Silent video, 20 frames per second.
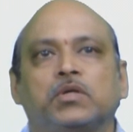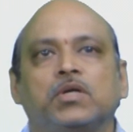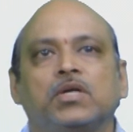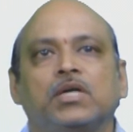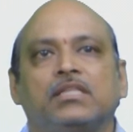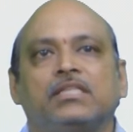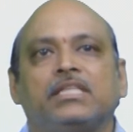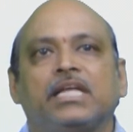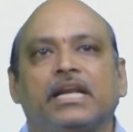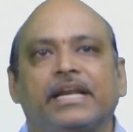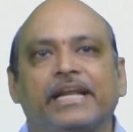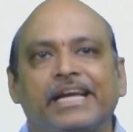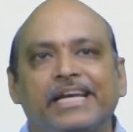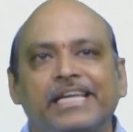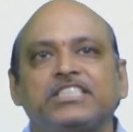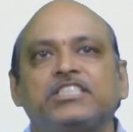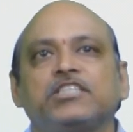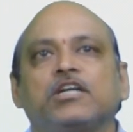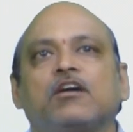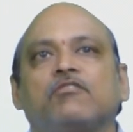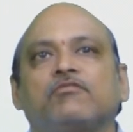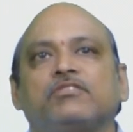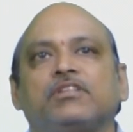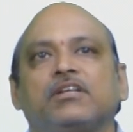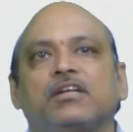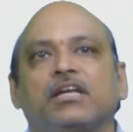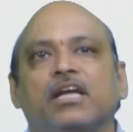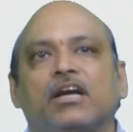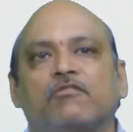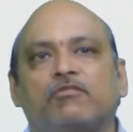range of
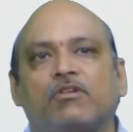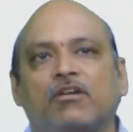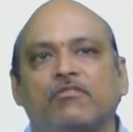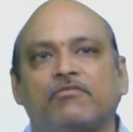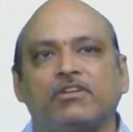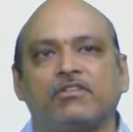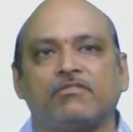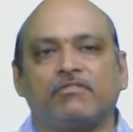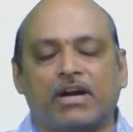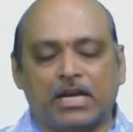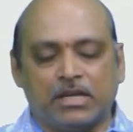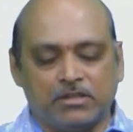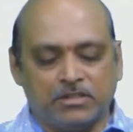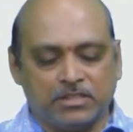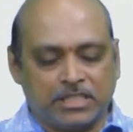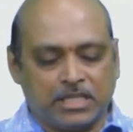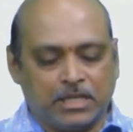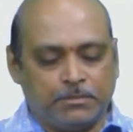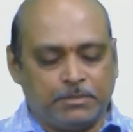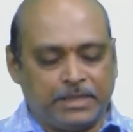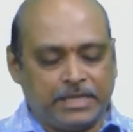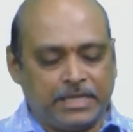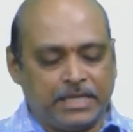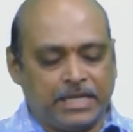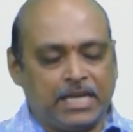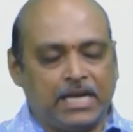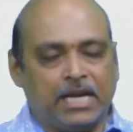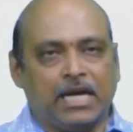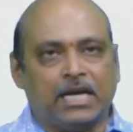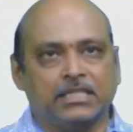the F of E values can be
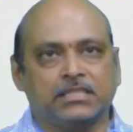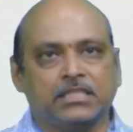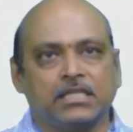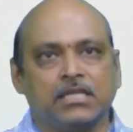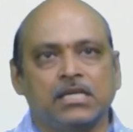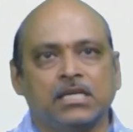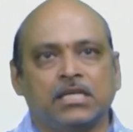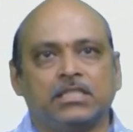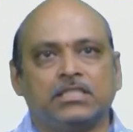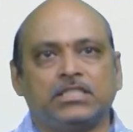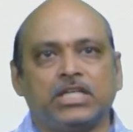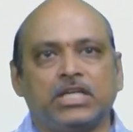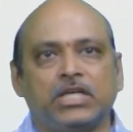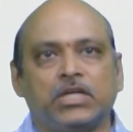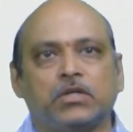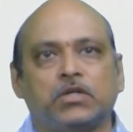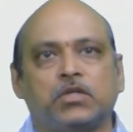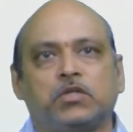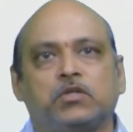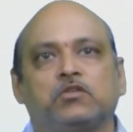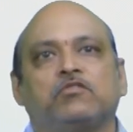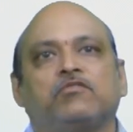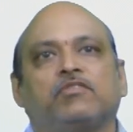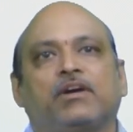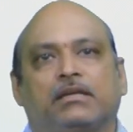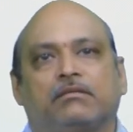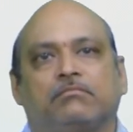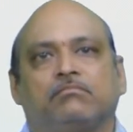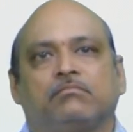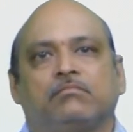taken as 0 to
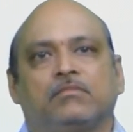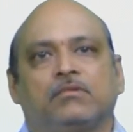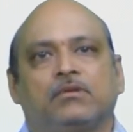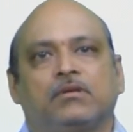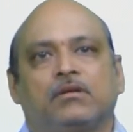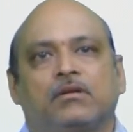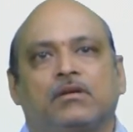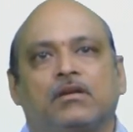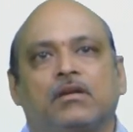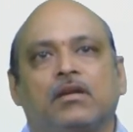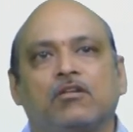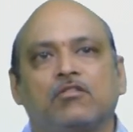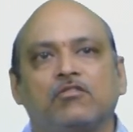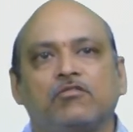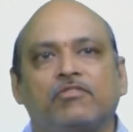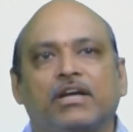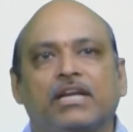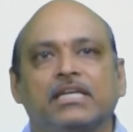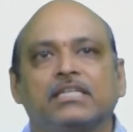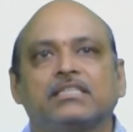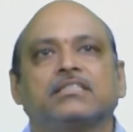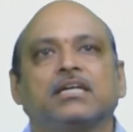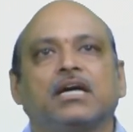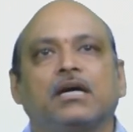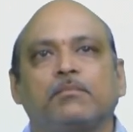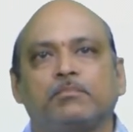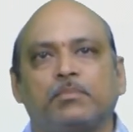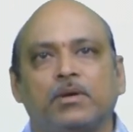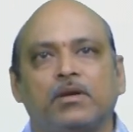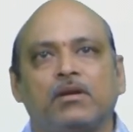1. Now, for
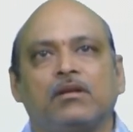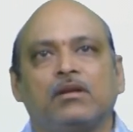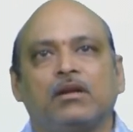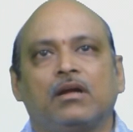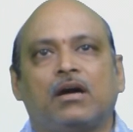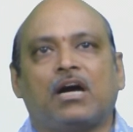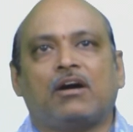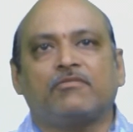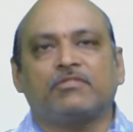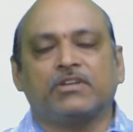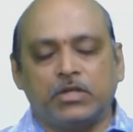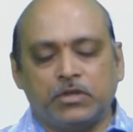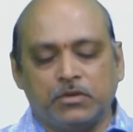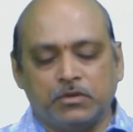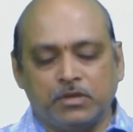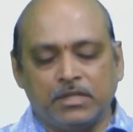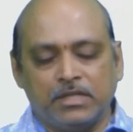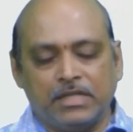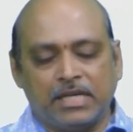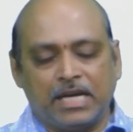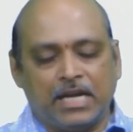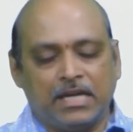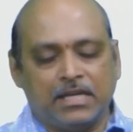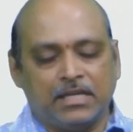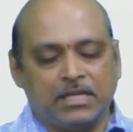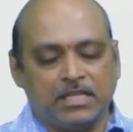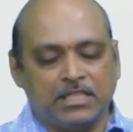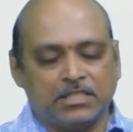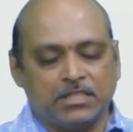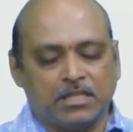example, after doing
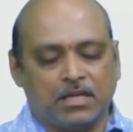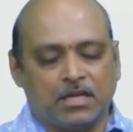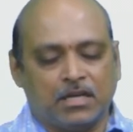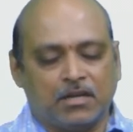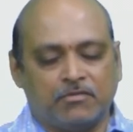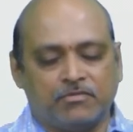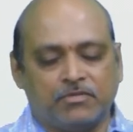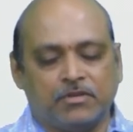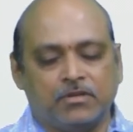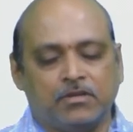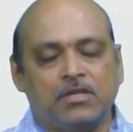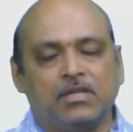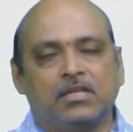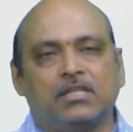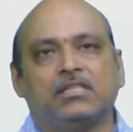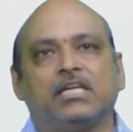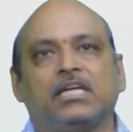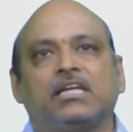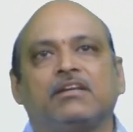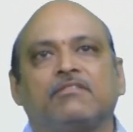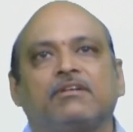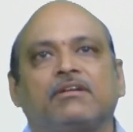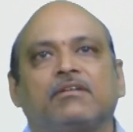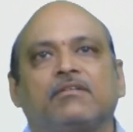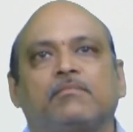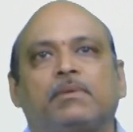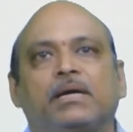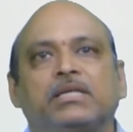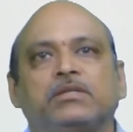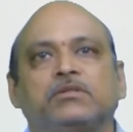calculation of the
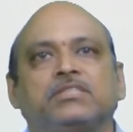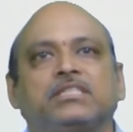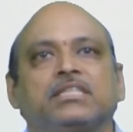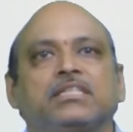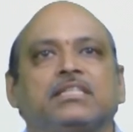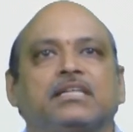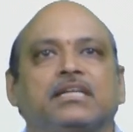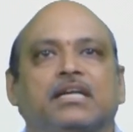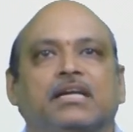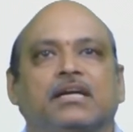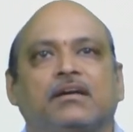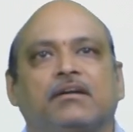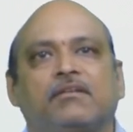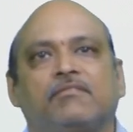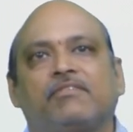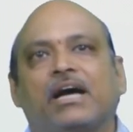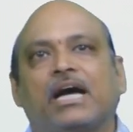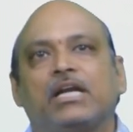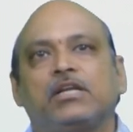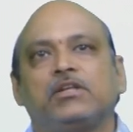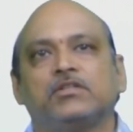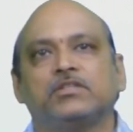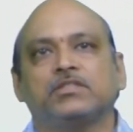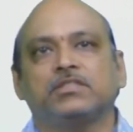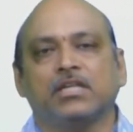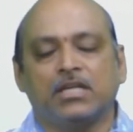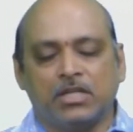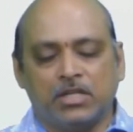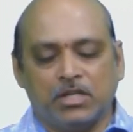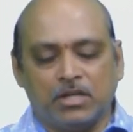given, by using the values,
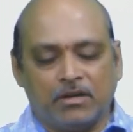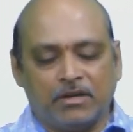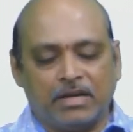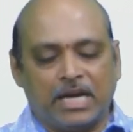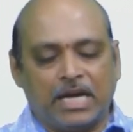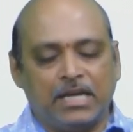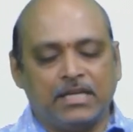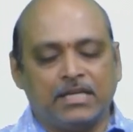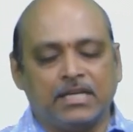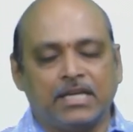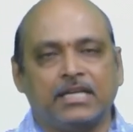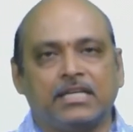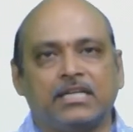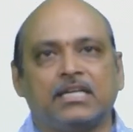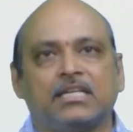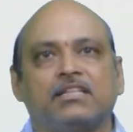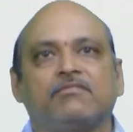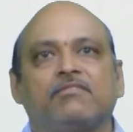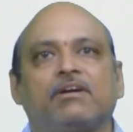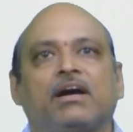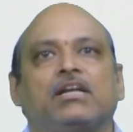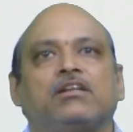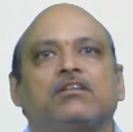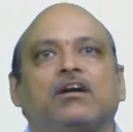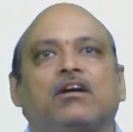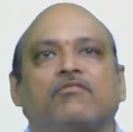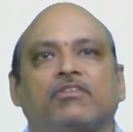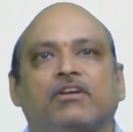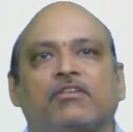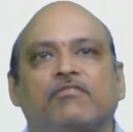you have calculated the value
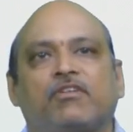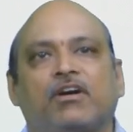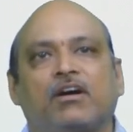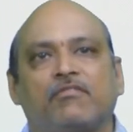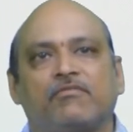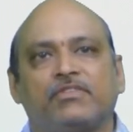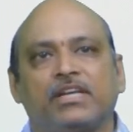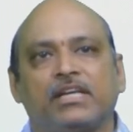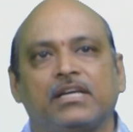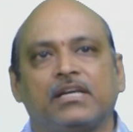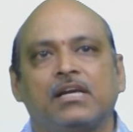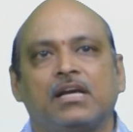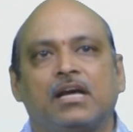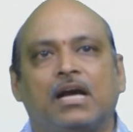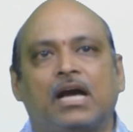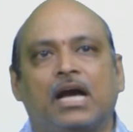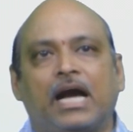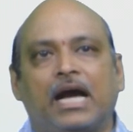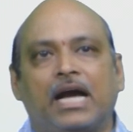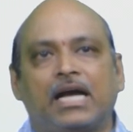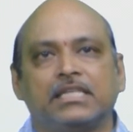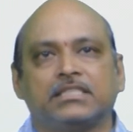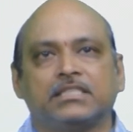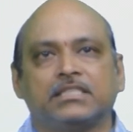of F of E as